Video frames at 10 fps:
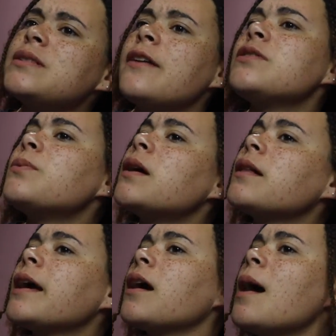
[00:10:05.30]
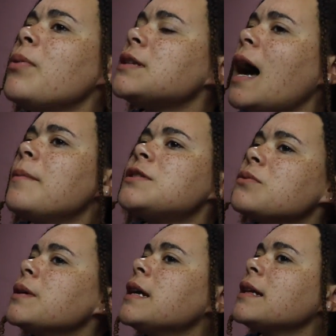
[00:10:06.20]
just have to work like a couple times
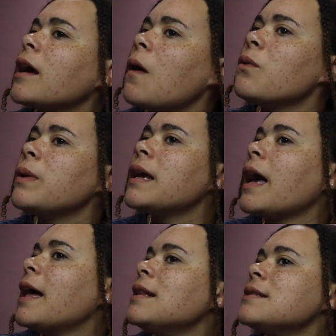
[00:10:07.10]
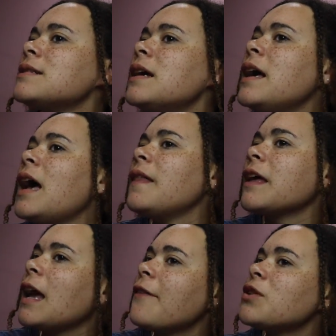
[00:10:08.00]
a week and like on the weekends, and
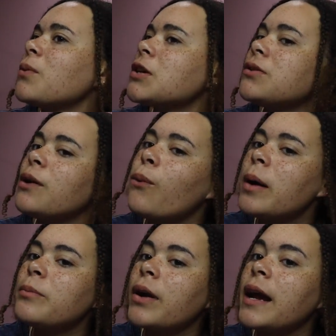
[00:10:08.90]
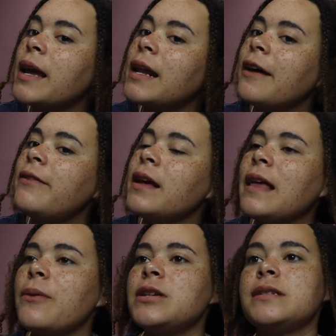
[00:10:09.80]
like you have to work during one break, and I feel like
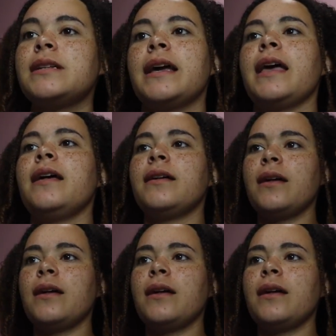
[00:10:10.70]
that would just like,